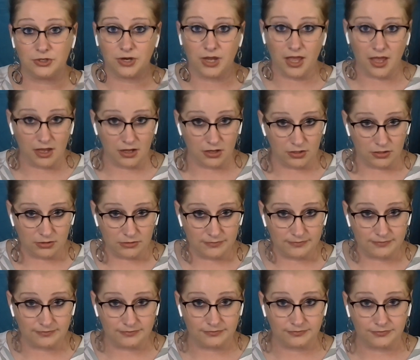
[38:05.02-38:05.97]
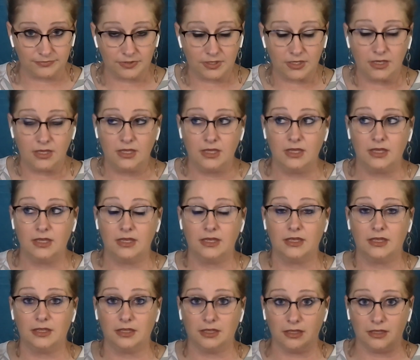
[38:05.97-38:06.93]
or hell,
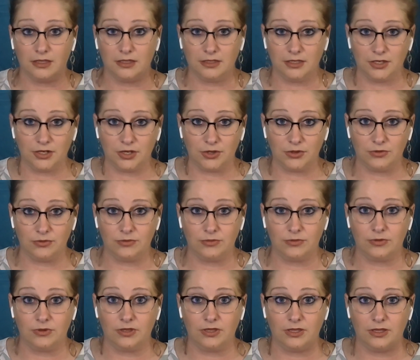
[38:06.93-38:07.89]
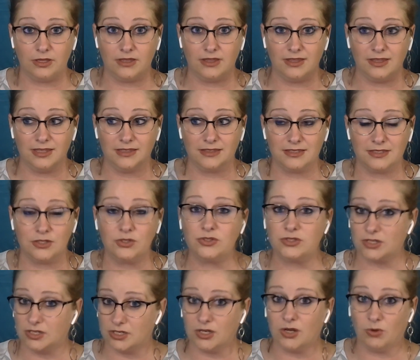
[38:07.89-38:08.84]
you know, it still
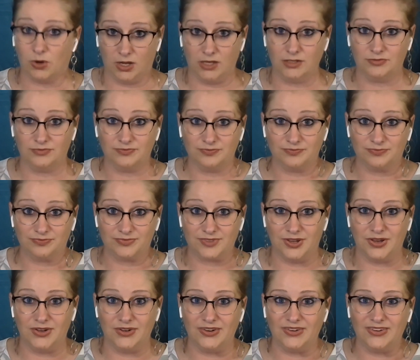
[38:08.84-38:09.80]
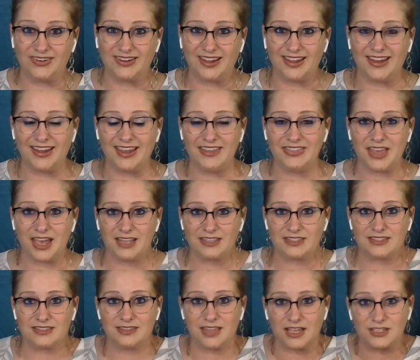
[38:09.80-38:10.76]
is going to go on, okay? And
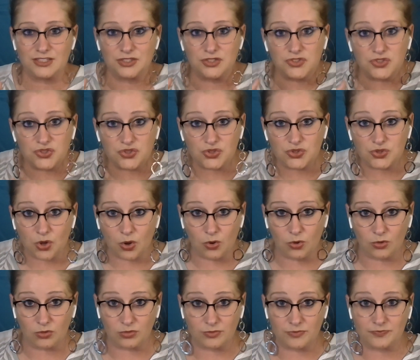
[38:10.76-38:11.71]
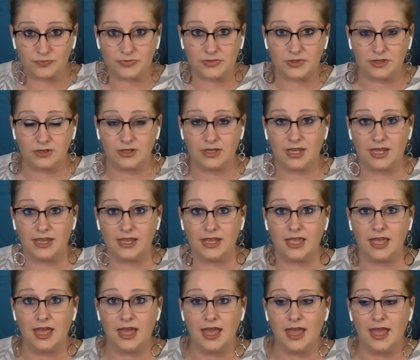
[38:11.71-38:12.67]
that's the soul, okay?
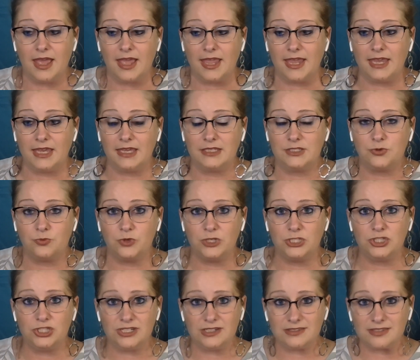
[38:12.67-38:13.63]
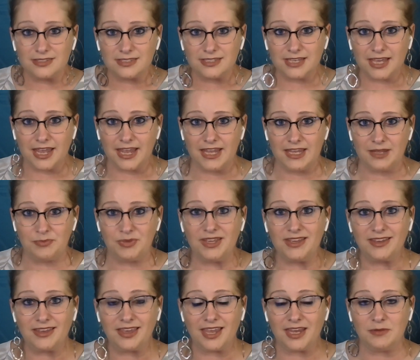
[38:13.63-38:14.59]
And when Jesus came,
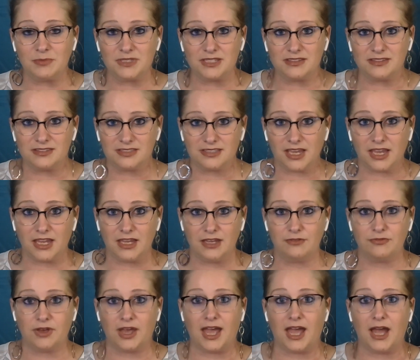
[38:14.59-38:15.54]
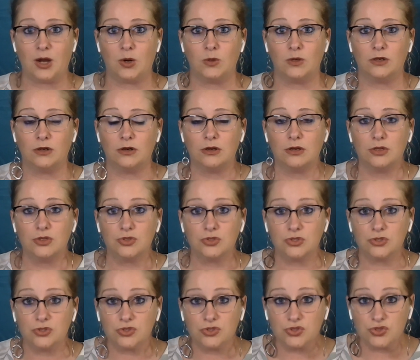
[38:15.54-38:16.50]
he came to save our
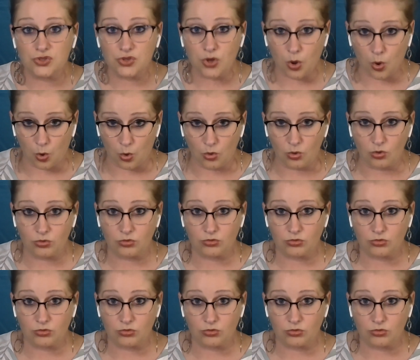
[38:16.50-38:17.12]
soul,